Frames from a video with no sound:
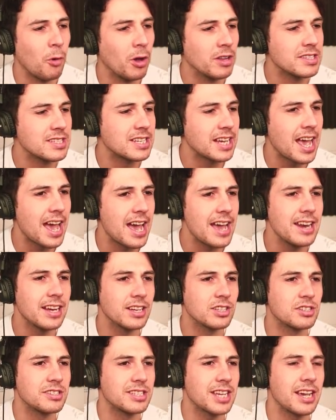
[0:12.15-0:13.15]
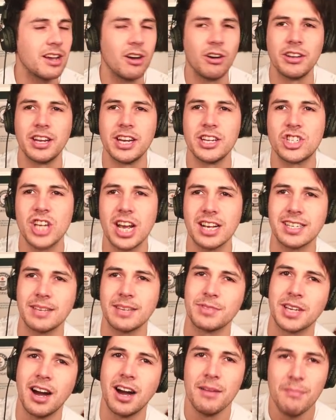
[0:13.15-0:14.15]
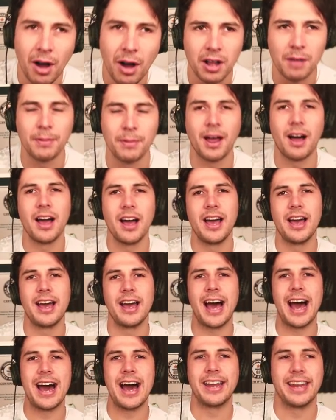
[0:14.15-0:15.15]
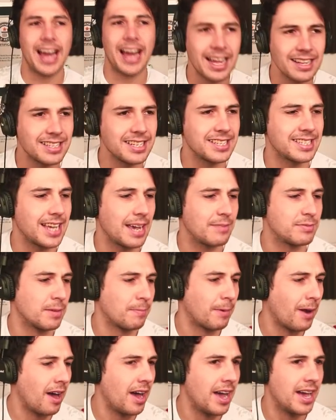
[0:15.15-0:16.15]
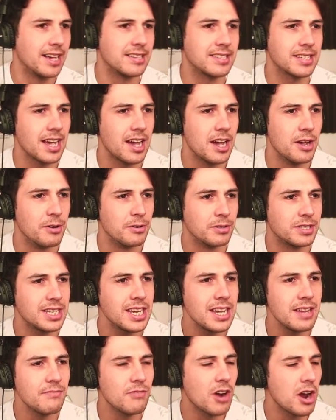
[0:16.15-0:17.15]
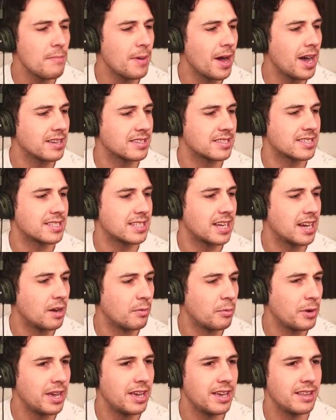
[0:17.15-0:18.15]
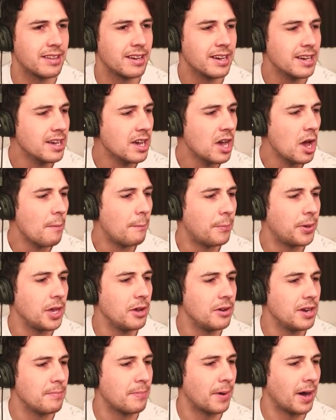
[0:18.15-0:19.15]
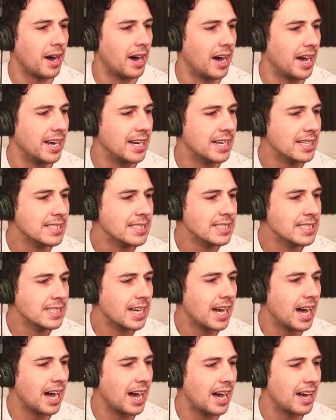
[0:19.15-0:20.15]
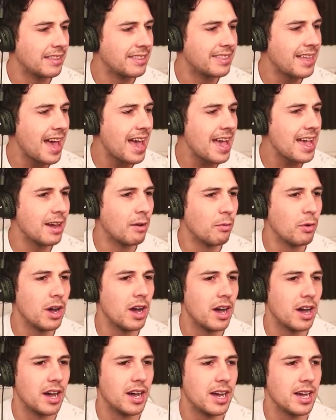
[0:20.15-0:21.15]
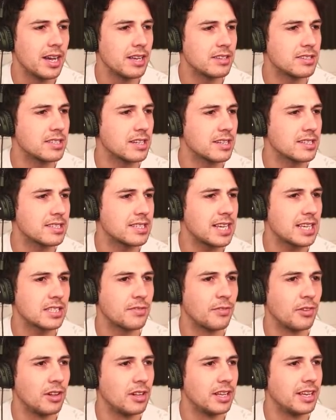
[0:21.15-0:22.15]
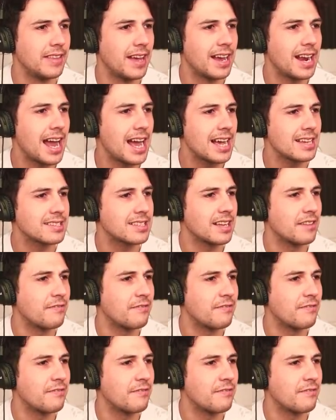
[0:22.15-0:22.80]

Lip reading: once again to take on JackSepticEye, Markiplier and AntiSeptiplier. So, Team Robust with Pewdiepie. They were successful in their last